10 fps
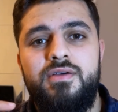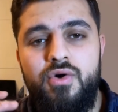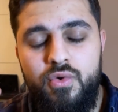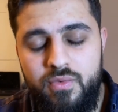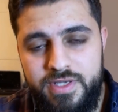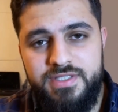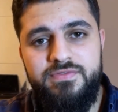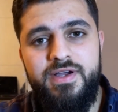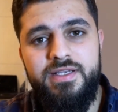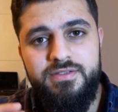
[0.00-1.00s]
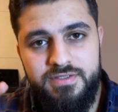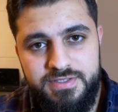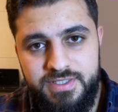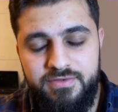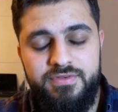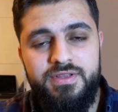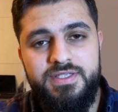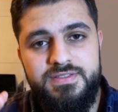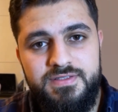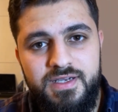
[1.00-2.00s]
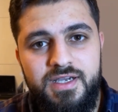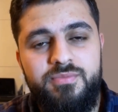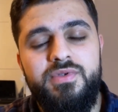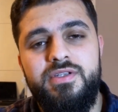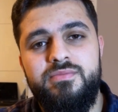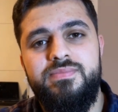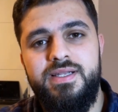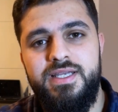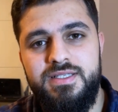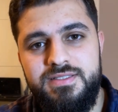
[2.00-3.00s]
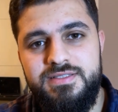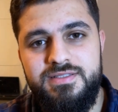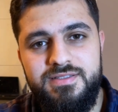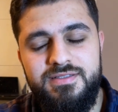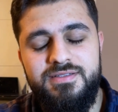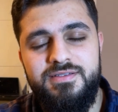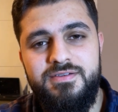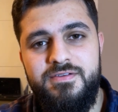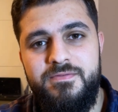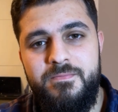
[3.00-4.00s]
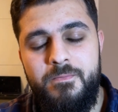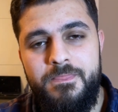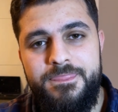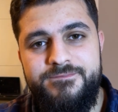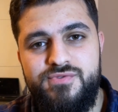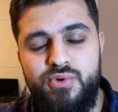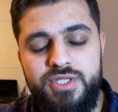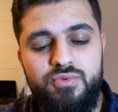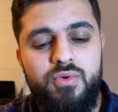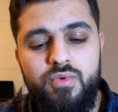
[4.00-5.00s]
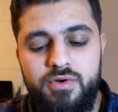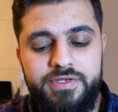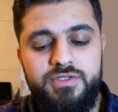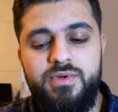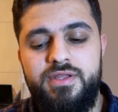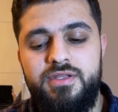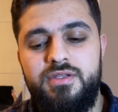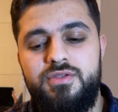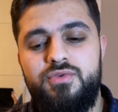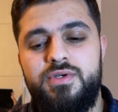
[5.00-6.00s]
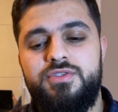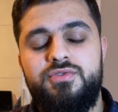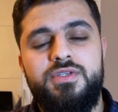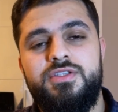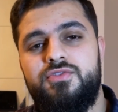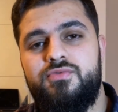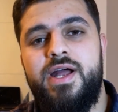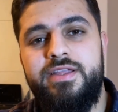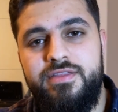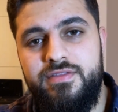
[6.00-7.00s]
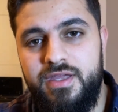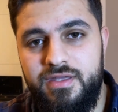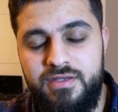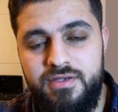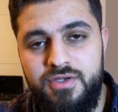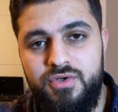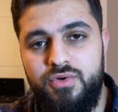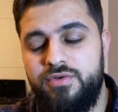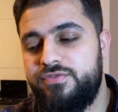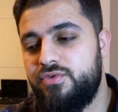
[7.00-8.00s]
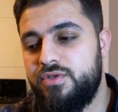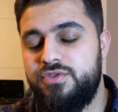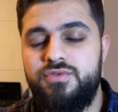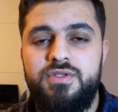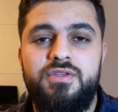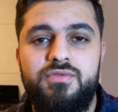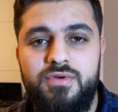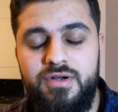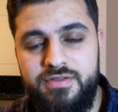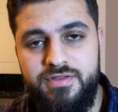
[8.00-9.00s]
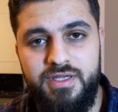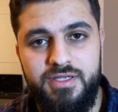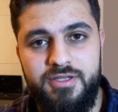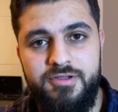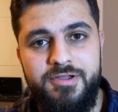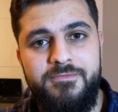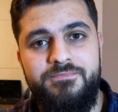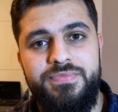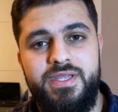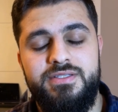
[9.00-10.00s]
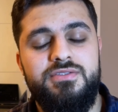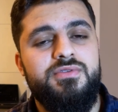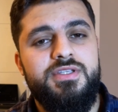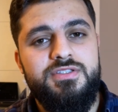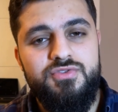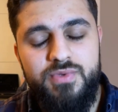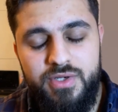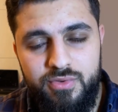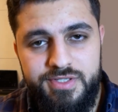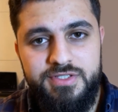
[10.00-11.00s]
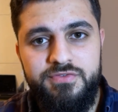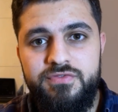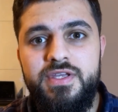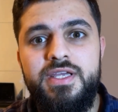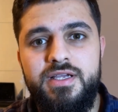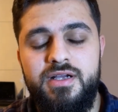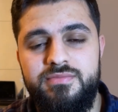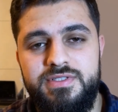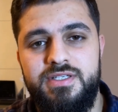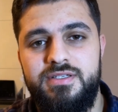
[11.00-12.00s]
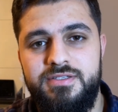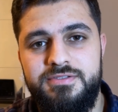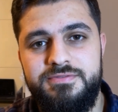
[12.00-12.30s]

always find yourself in this turbulent place where you are worried whether you are doing the right thing or if you are doing the wrong thing. And so this is where all this fear comes in.